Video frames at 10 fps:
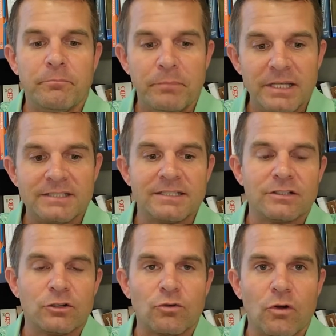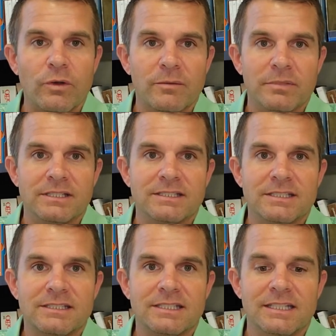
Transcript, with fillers: business or growing business